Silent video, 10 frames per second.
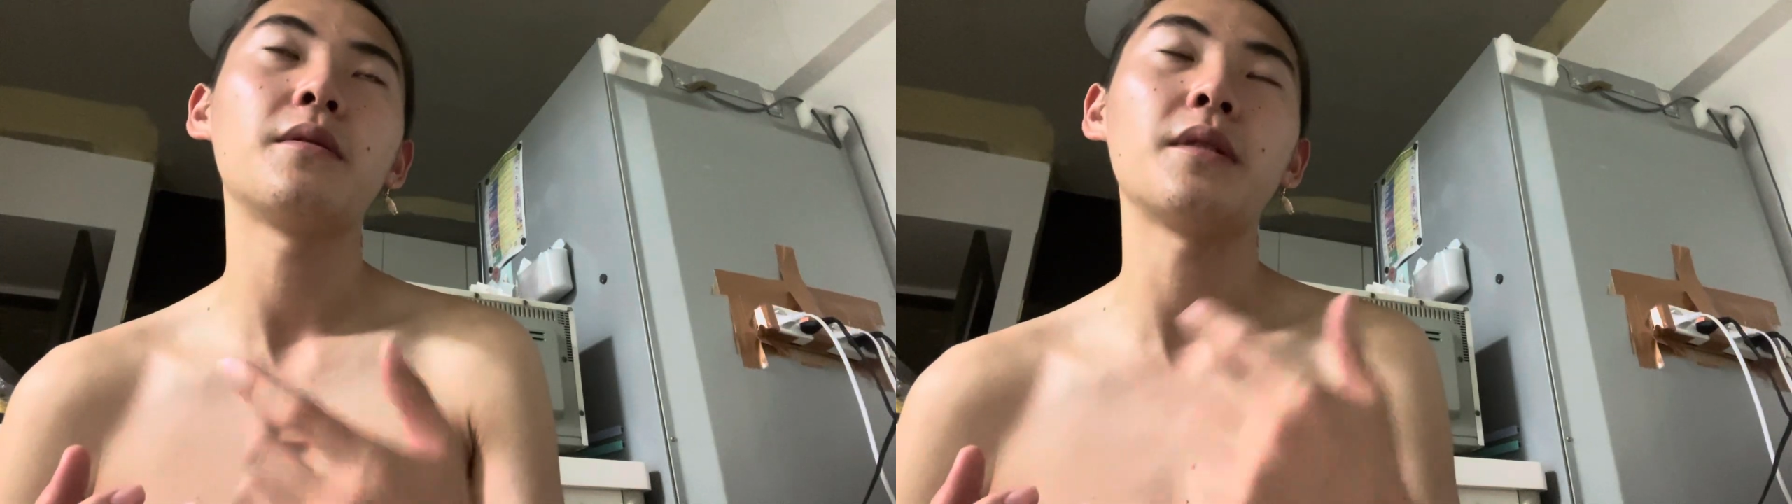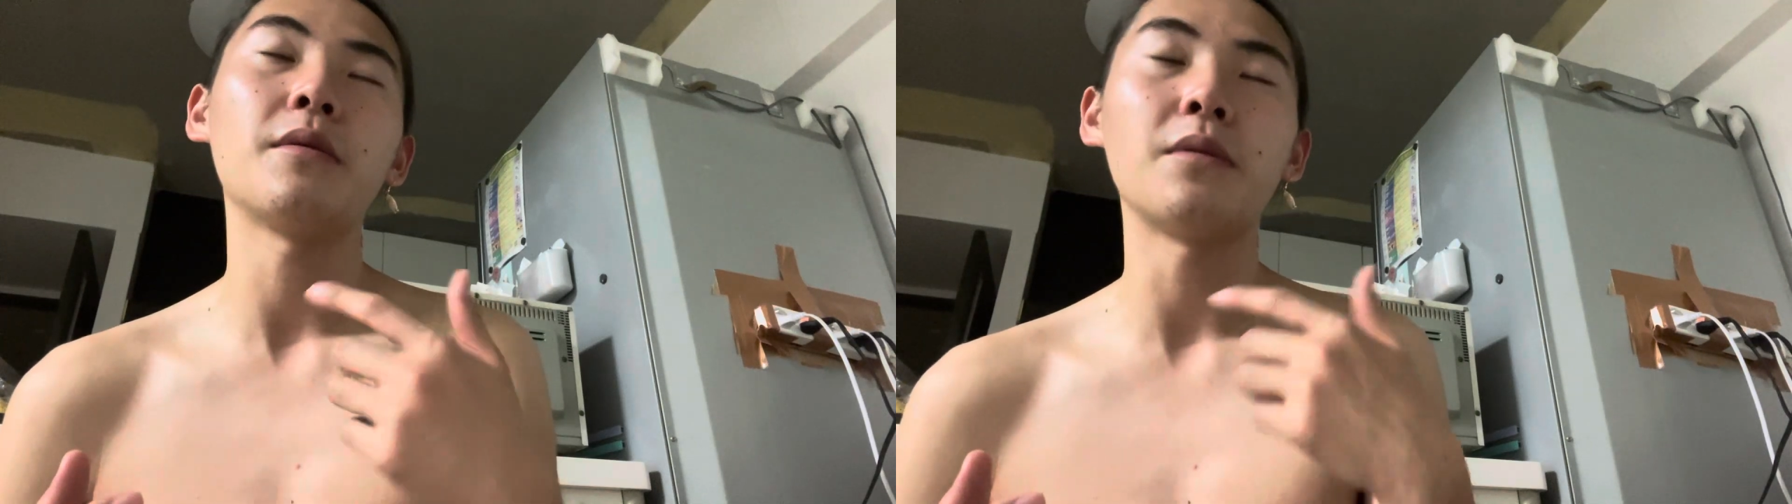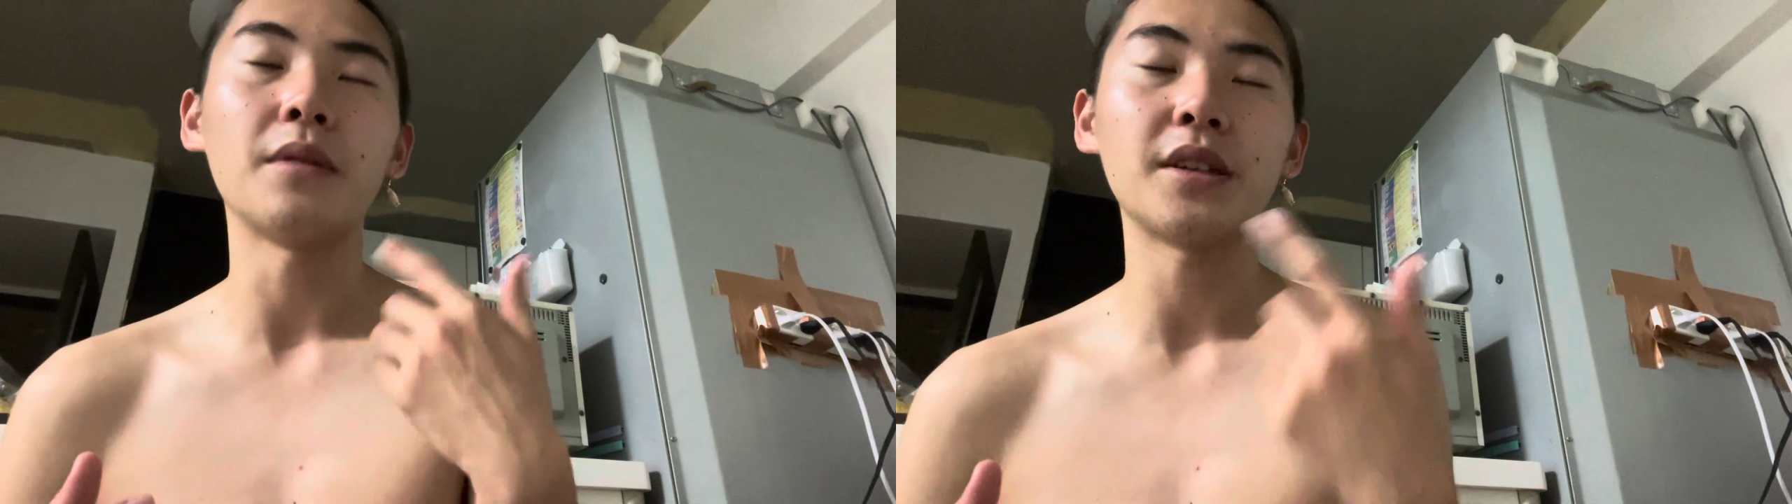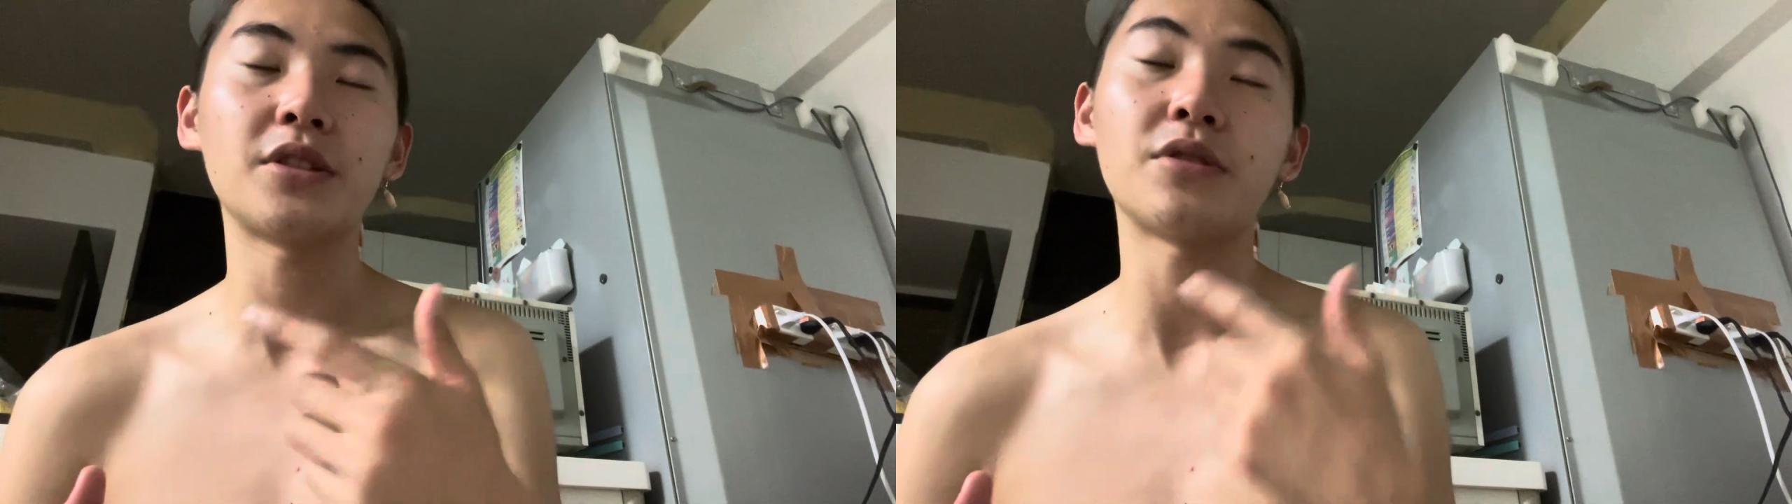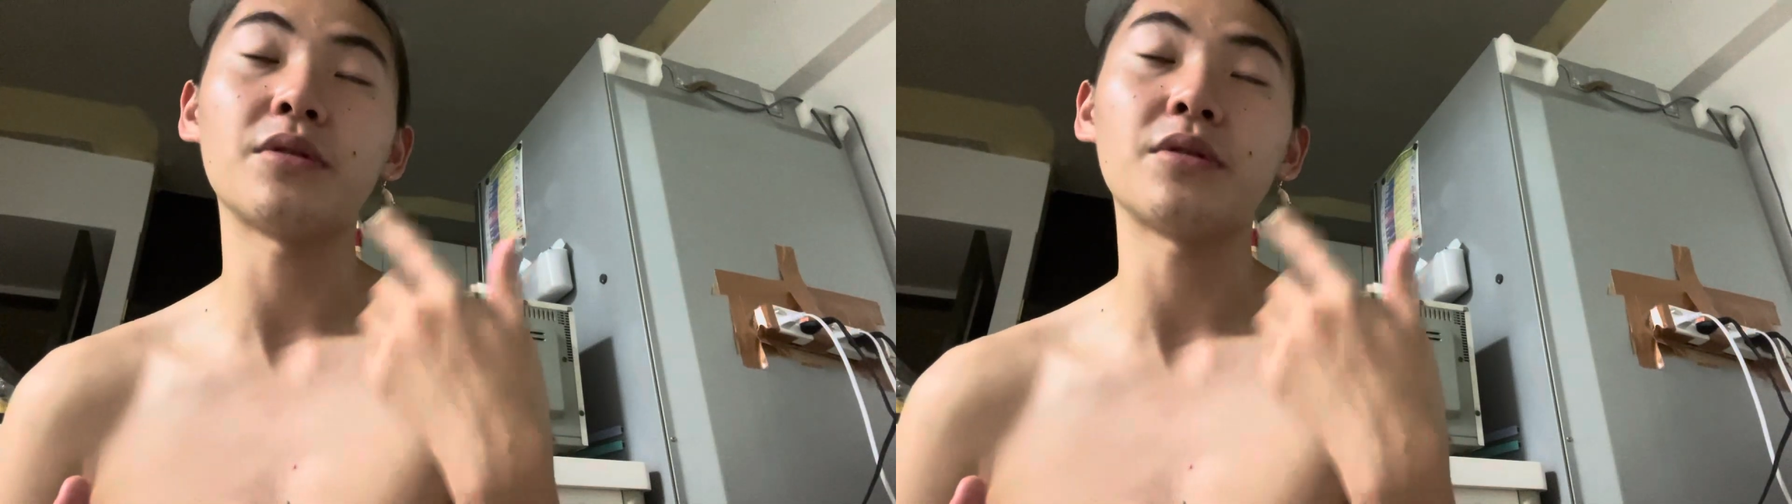or let you